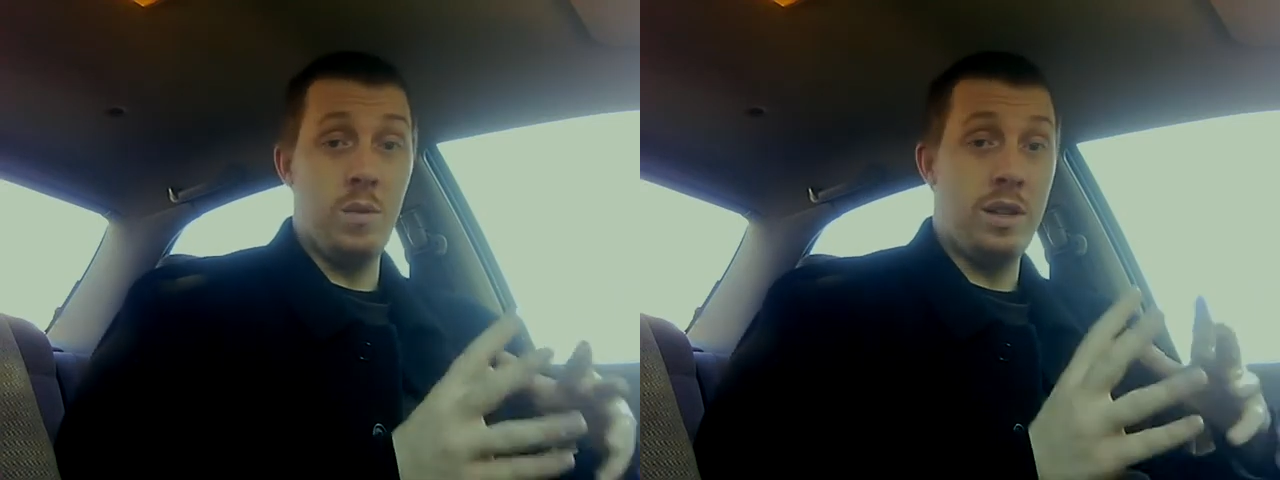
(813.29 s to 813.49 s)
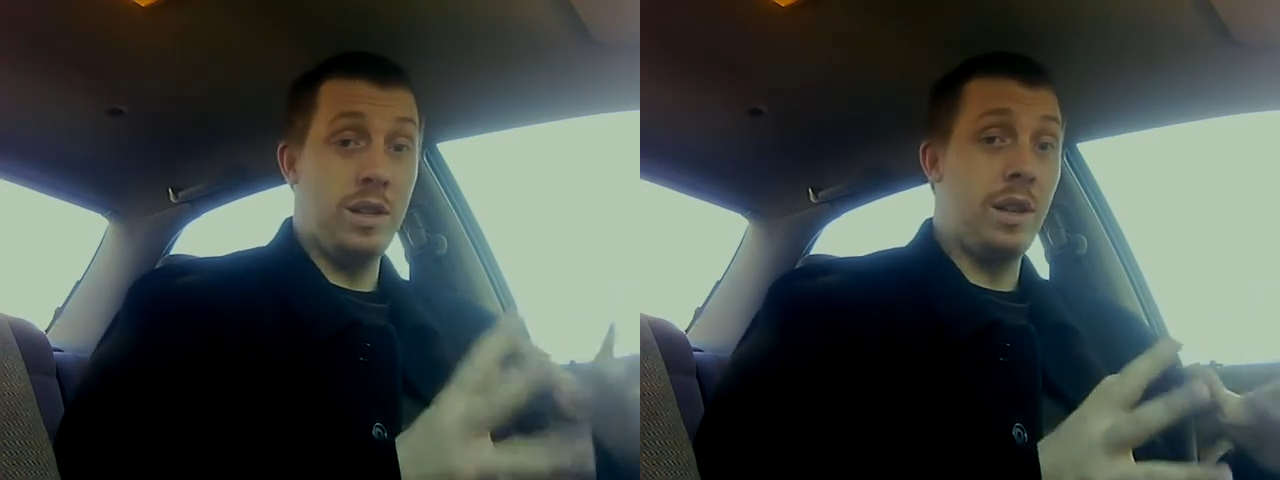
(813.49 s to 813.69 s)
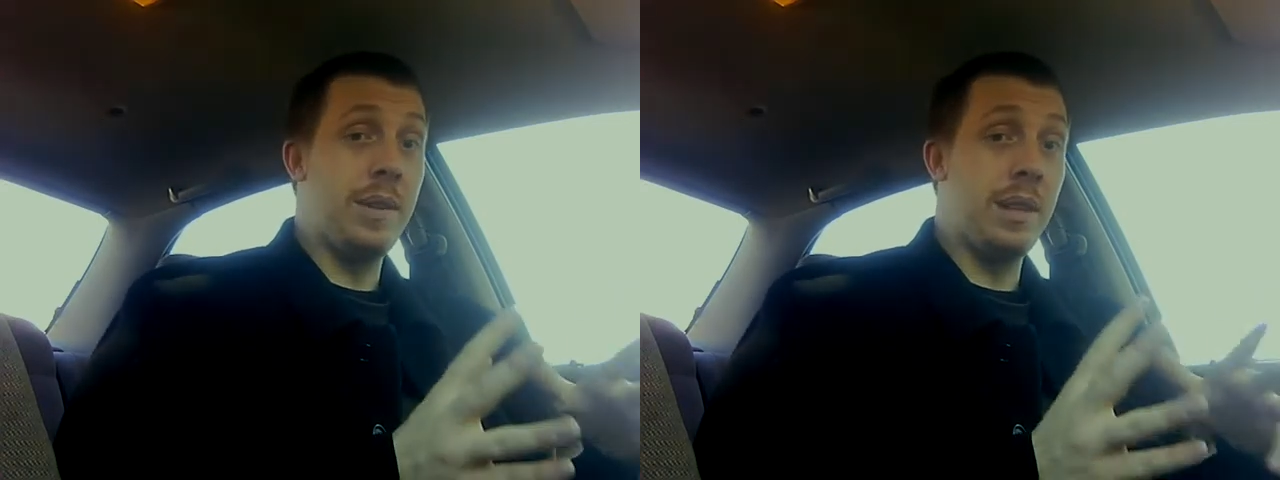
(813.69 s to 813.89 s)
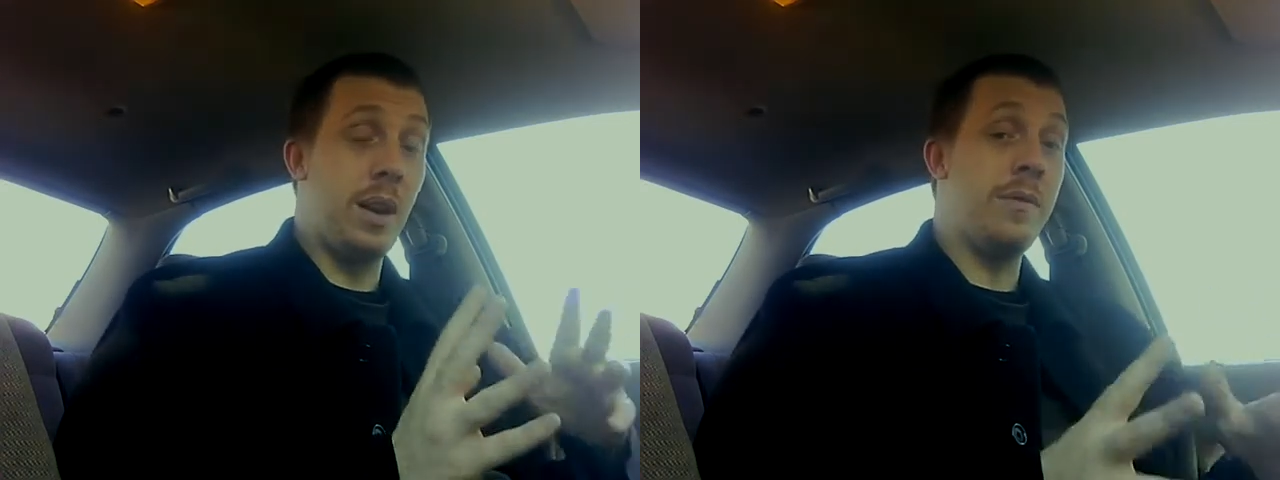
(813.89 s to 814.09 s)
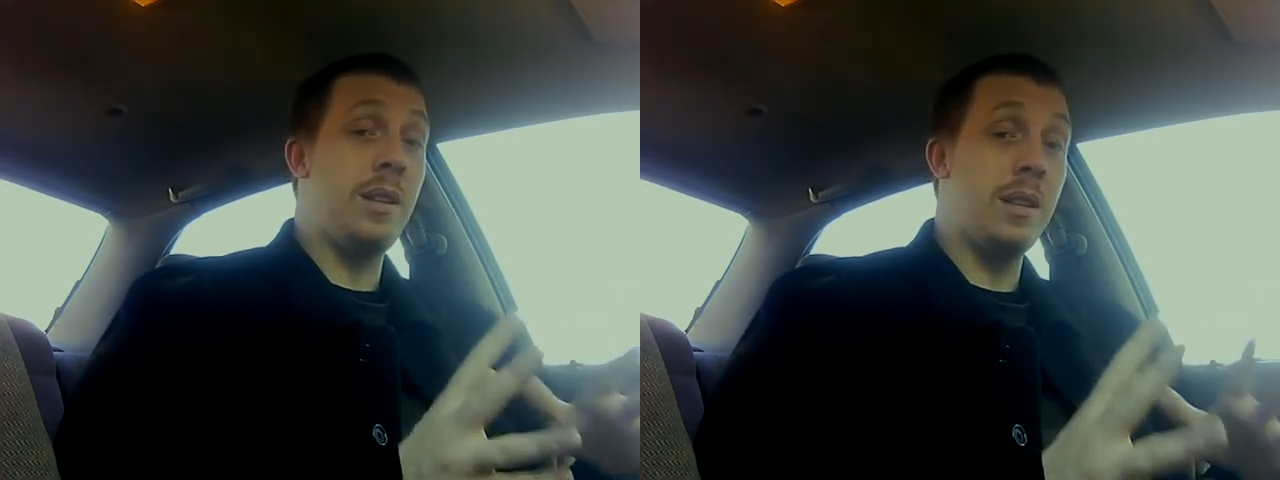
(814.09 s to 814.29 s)
which is something that
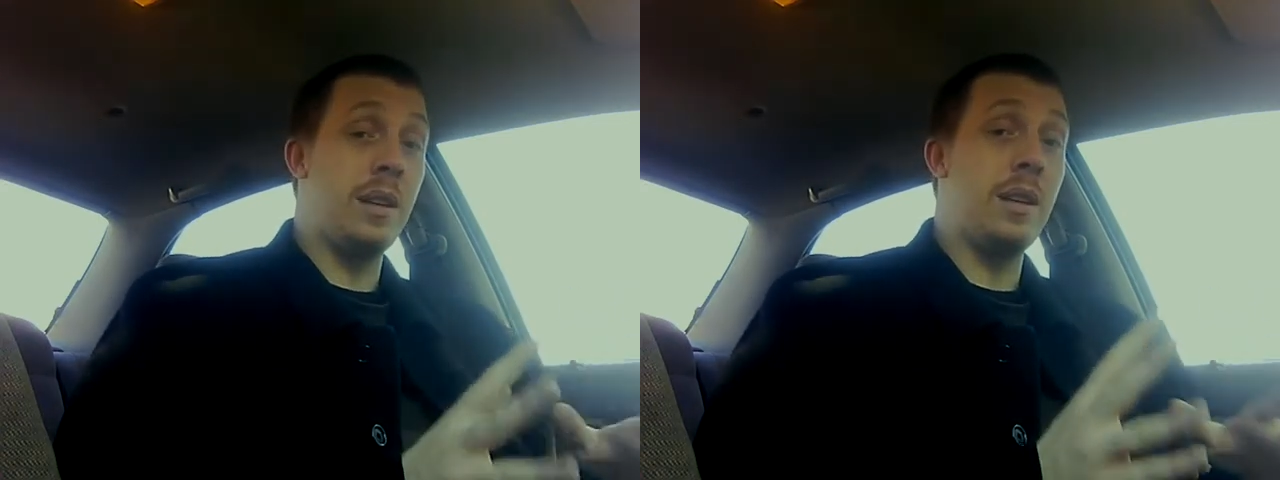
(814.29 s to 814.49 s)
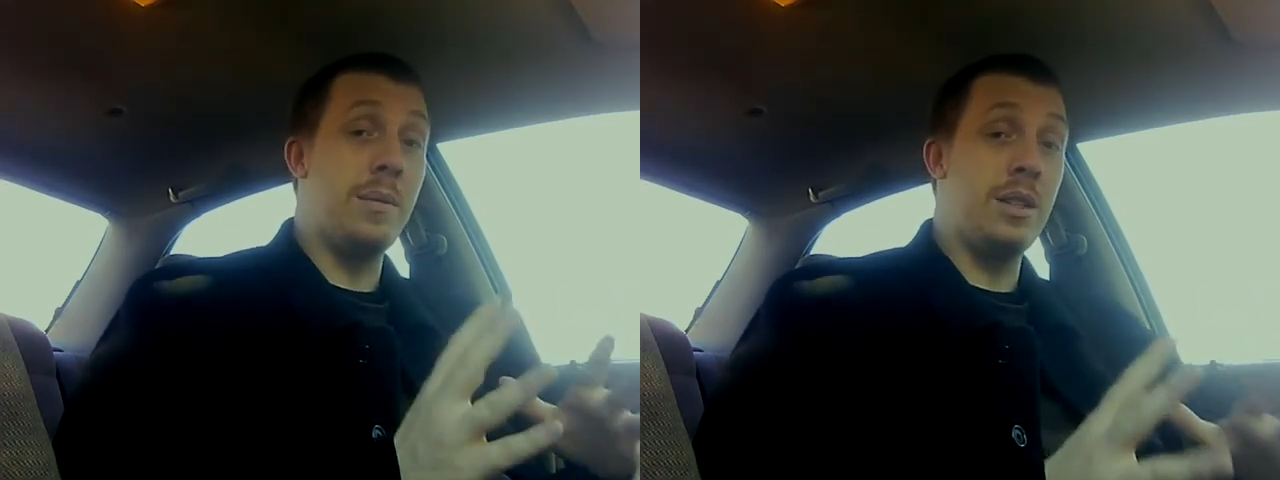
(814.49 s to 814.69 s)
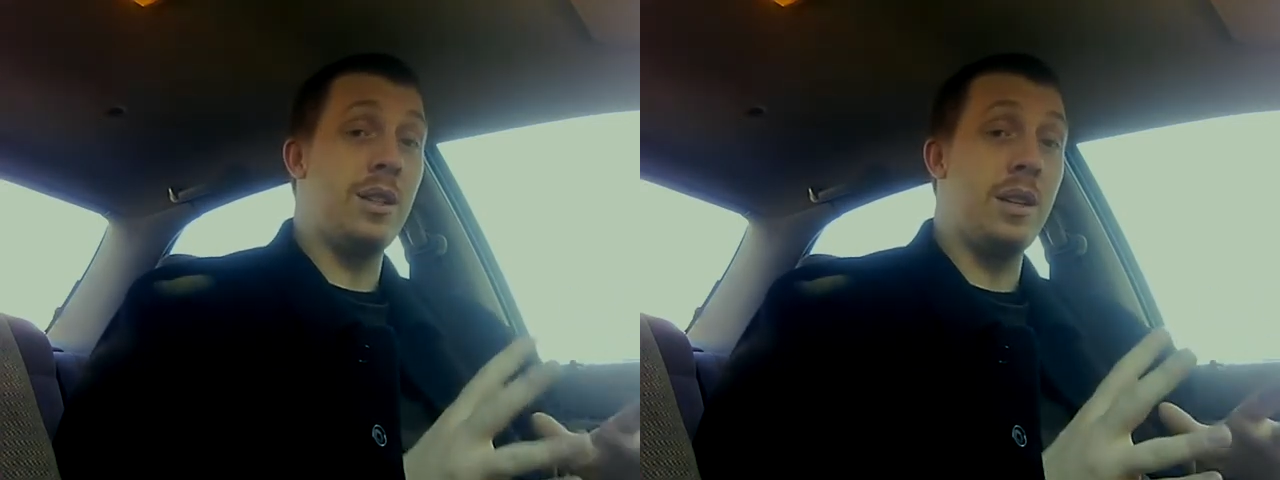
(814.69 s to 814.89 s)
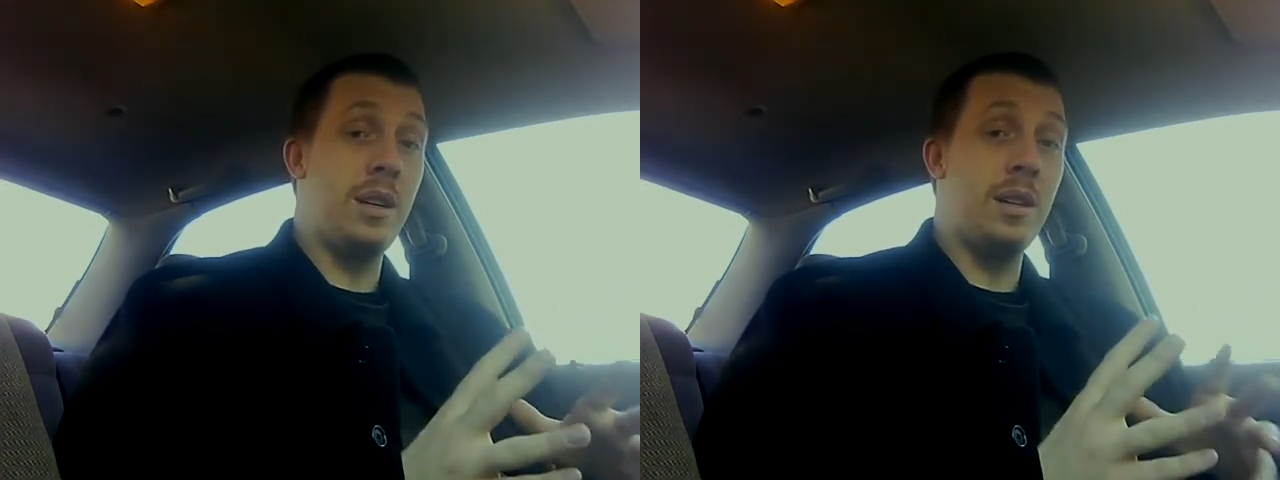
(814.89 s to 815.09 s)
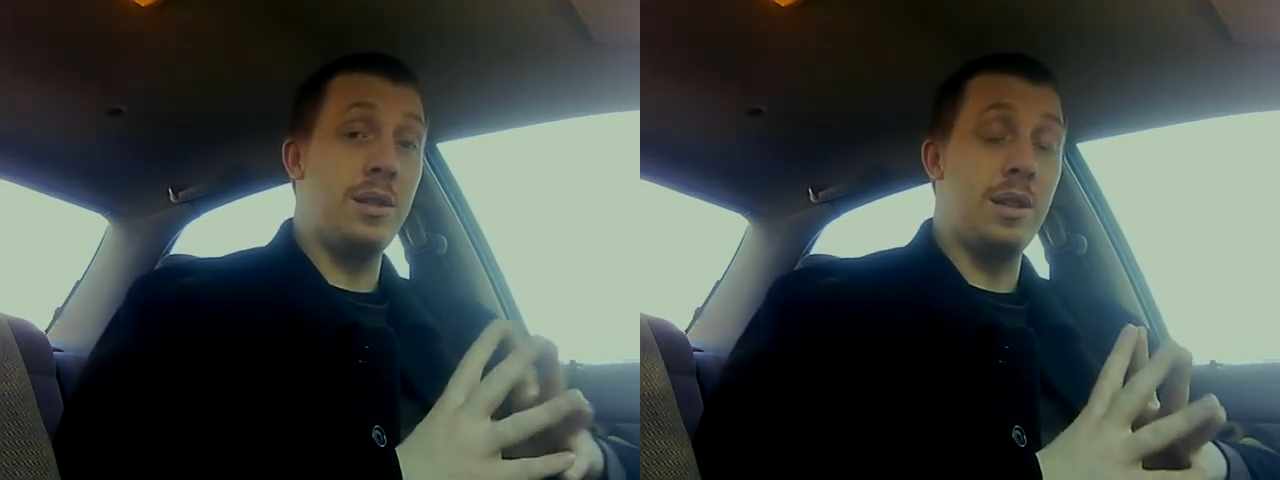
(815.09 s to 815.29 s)
often doesn't get mentioned in
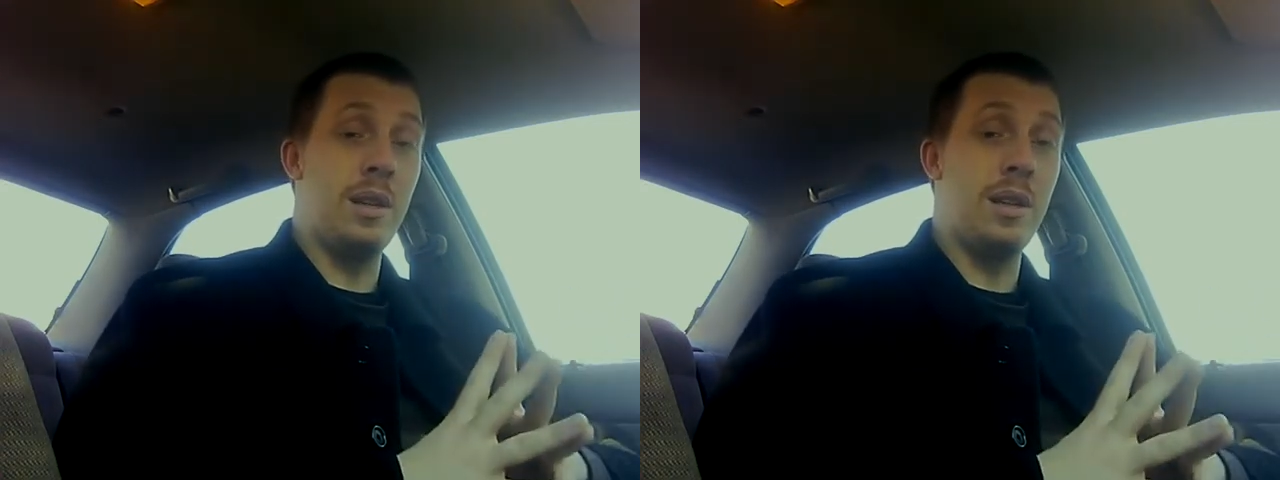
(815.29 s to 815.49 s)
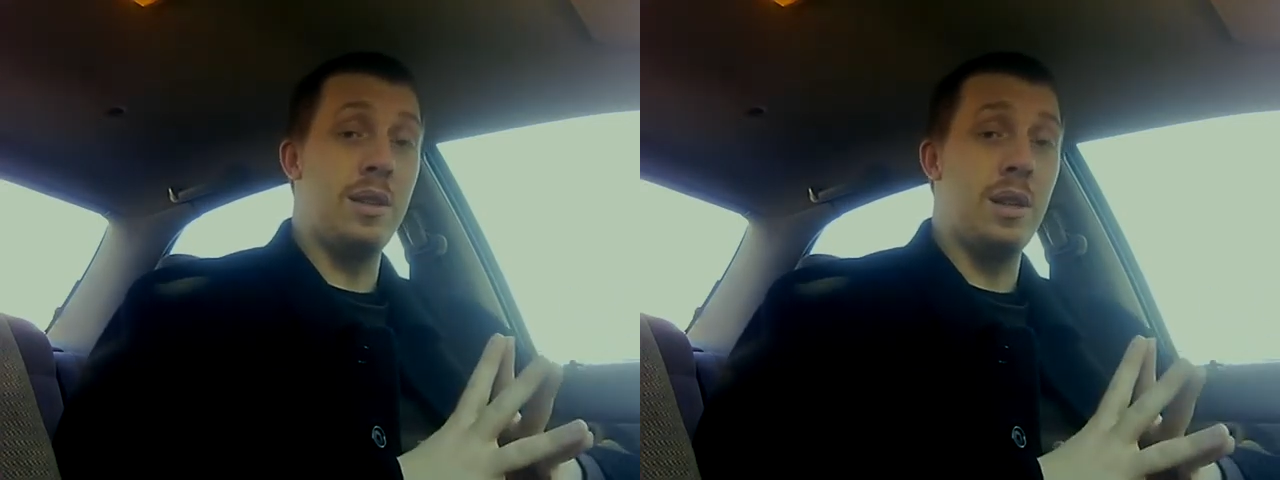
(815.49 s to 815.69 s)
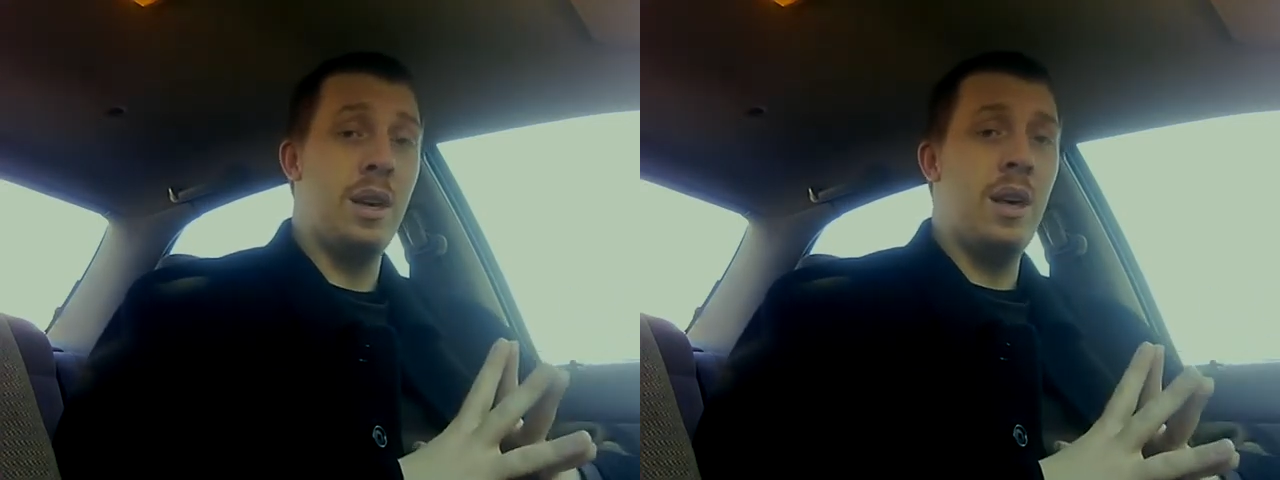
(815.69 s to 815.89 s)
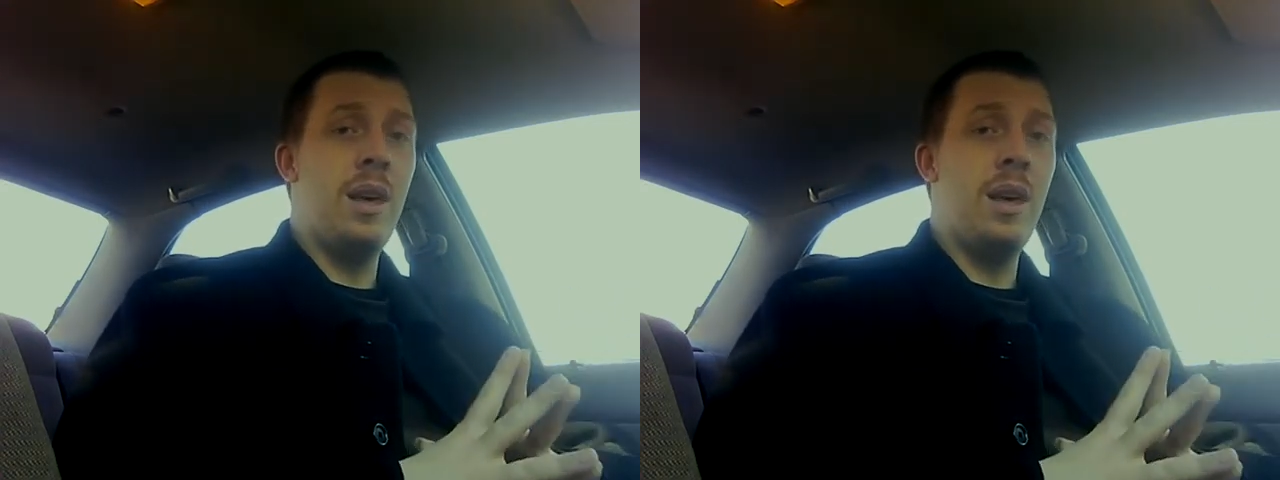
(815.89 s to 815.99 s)
the inner cities,